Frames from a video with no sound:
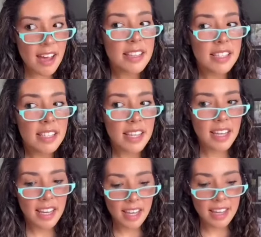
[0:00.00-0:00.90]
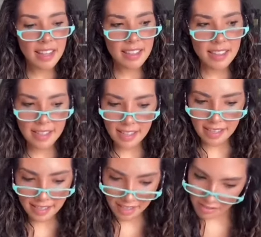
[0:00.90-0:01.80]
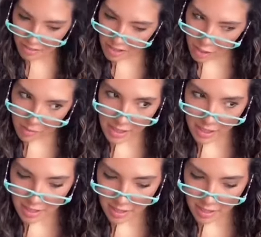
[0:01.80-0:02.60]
I see. That definitely complicates